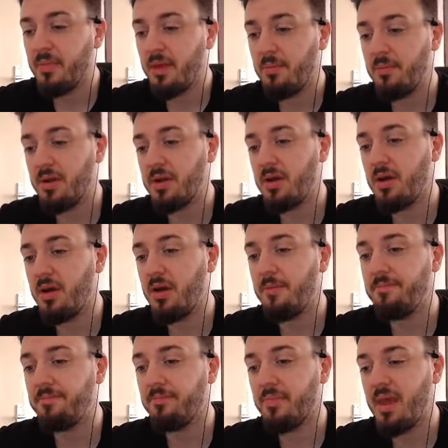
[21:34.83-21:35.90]
but
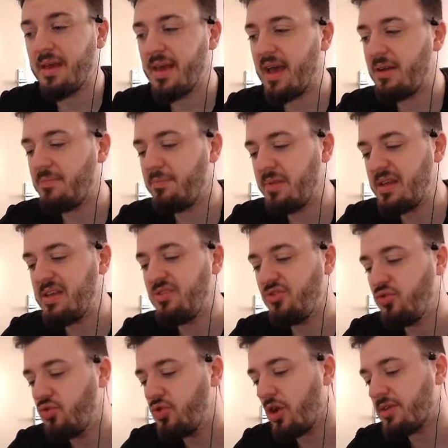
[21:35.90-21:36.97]
um, again please
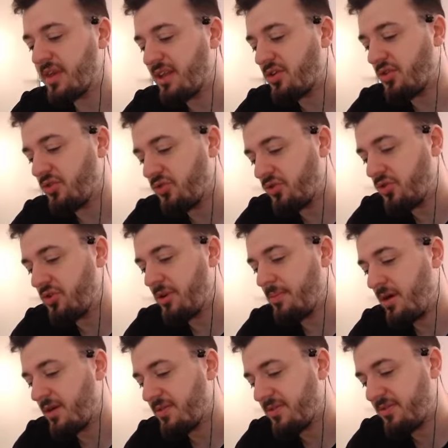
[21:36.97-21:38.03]
do not get concerned
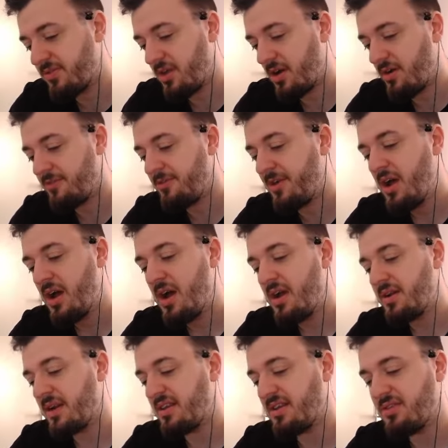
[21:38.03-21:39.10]
about stuff
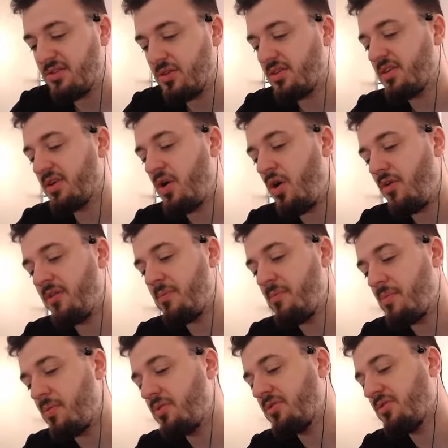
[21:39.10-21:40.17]
that is not of
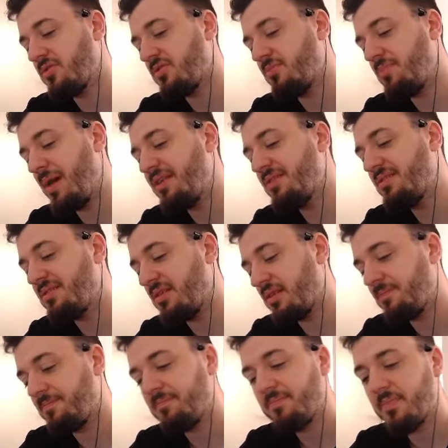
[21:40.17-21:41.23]
importance
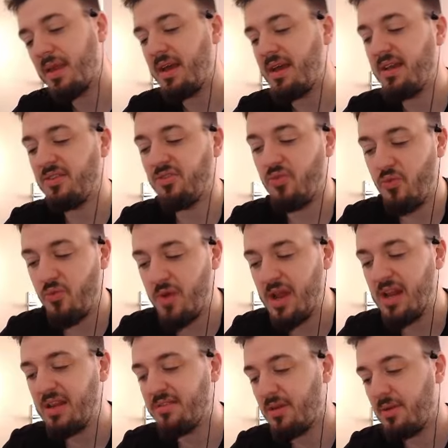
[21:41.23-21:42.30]
balancing is
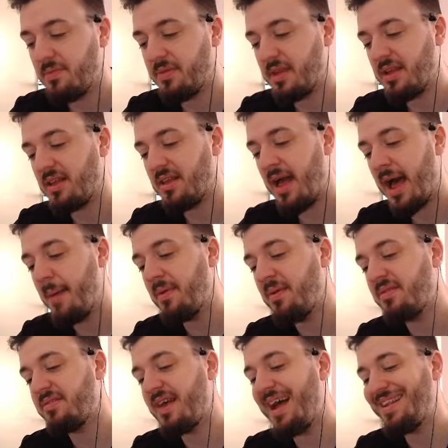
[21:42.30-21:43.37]
really something that
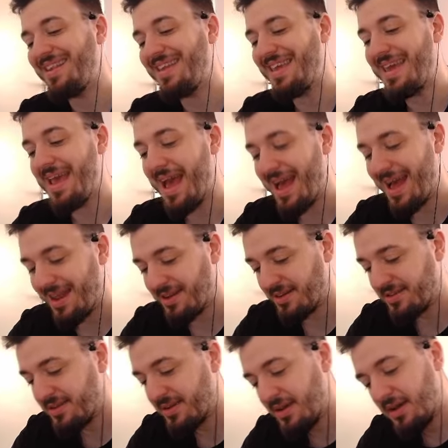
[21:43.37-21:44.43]
happens at the
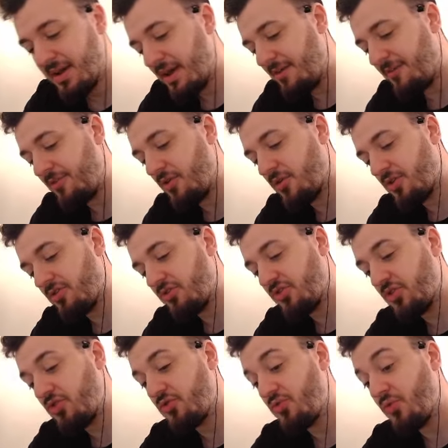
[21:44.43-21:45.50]
and if you're
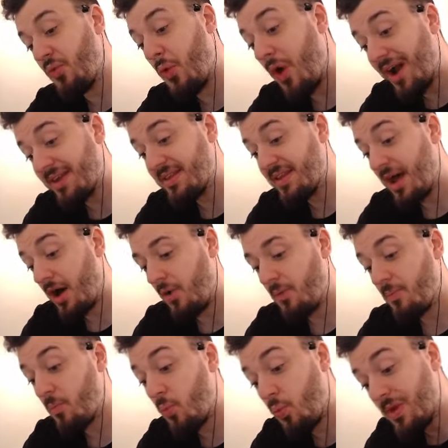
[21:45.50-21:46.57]
concerned right now
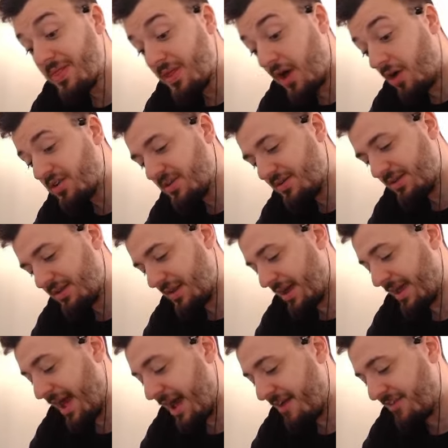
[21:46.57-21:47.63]
without
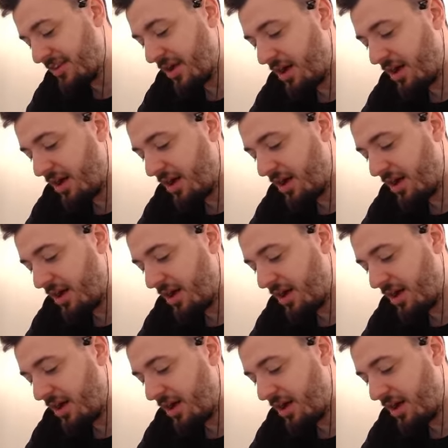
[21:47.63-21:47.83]
like having the